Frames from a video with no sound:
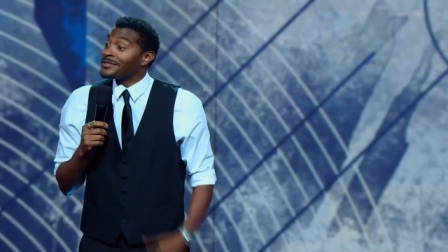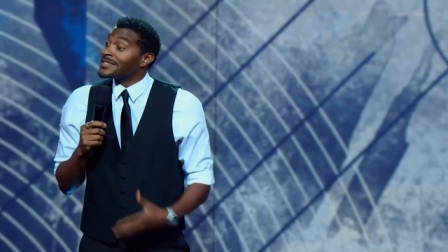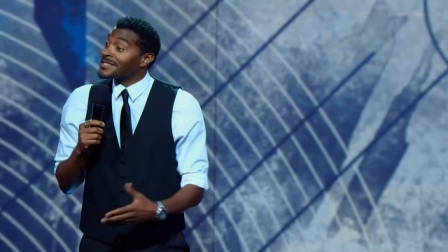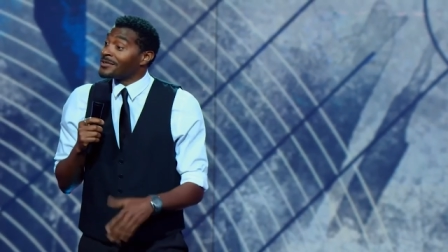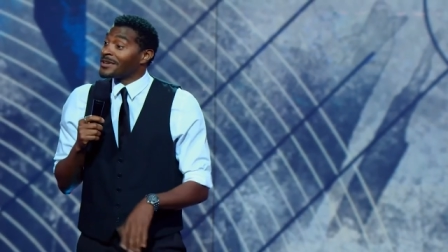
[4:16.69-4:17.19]
This
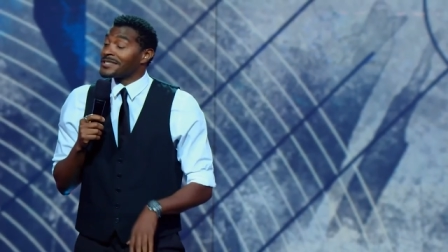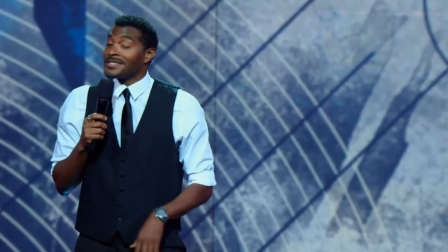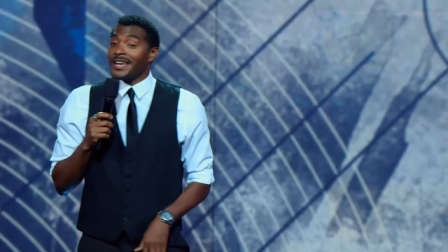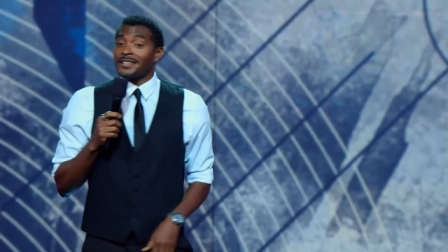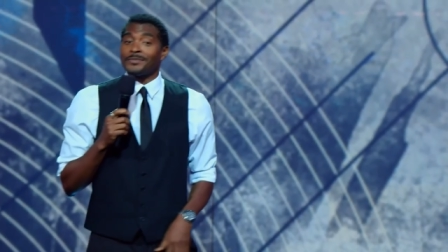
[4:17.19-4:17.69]
is the question she
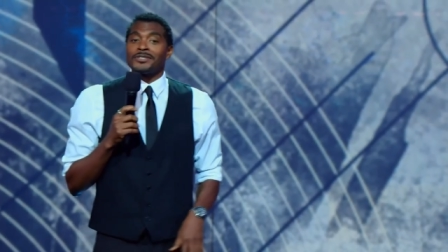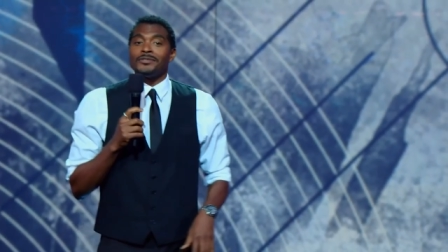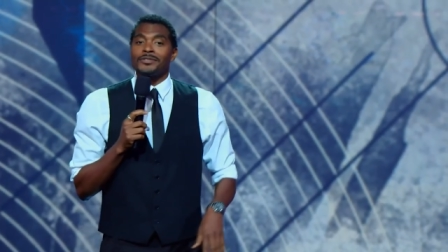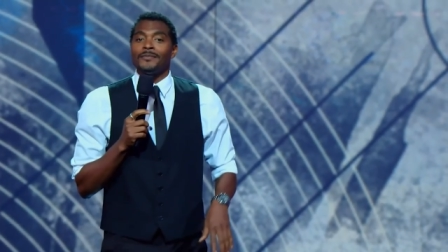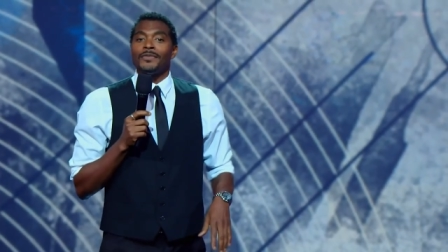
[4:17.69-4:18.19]
asked me. She
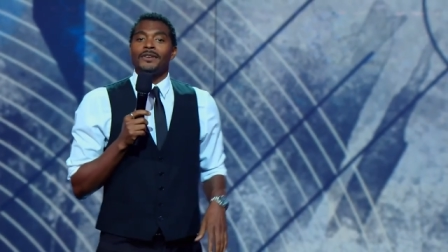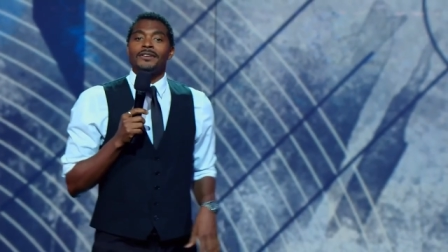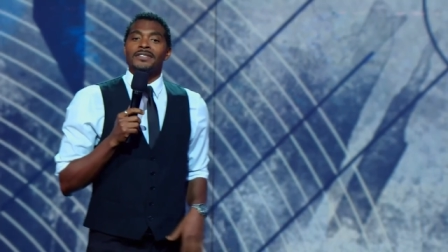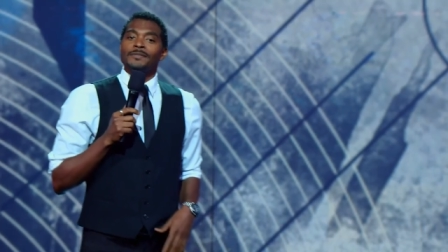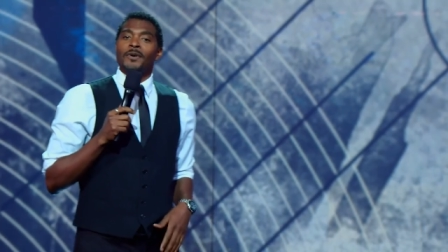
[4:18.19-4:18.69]
goes,
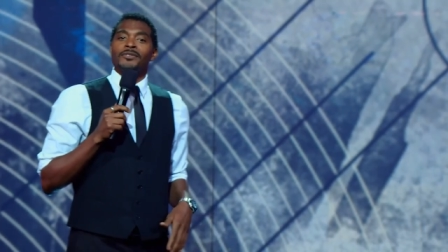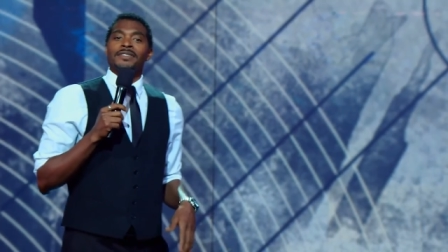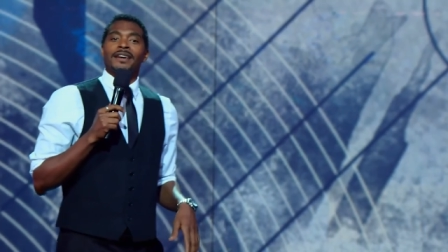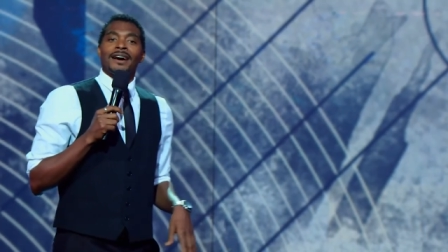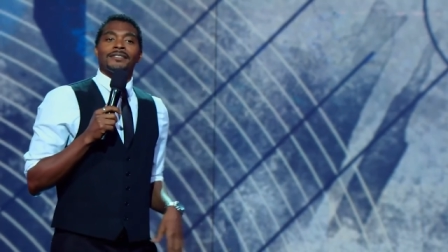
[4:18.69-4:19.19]
Suppose I
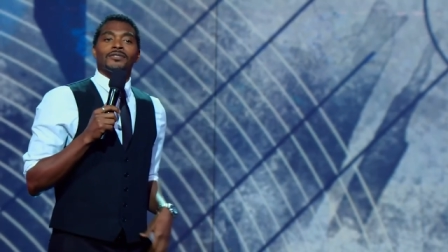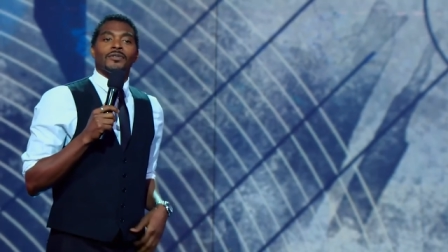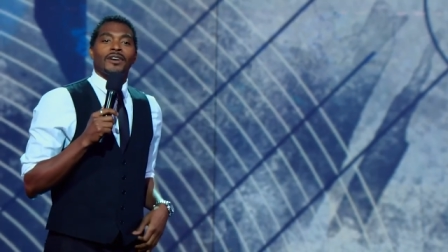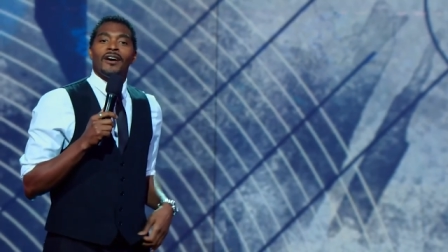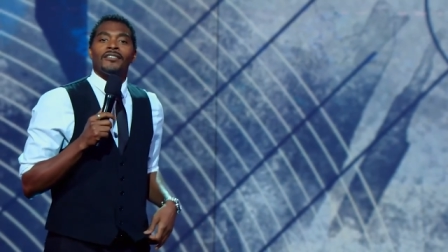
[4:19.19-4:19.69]
got into a
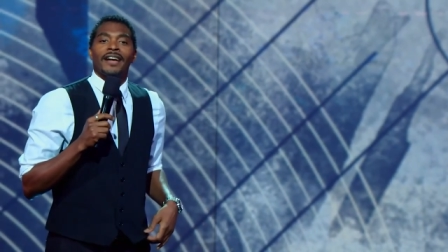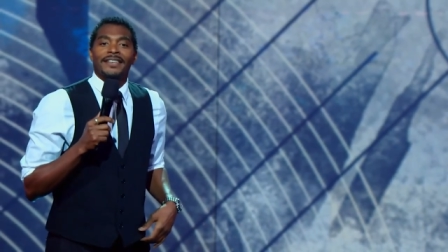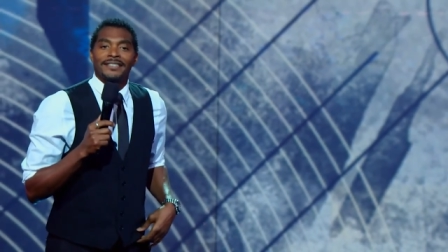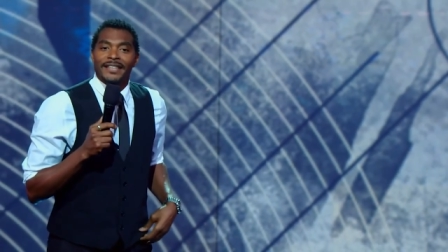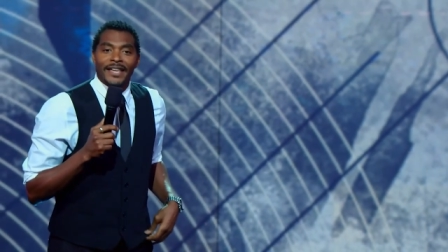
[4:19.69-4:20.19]
car
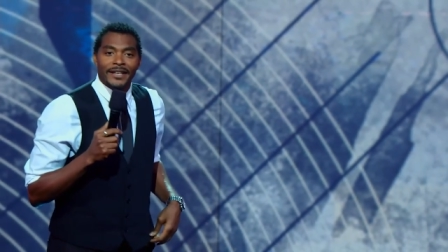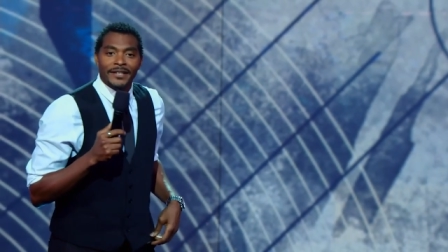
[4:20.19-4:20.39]
accident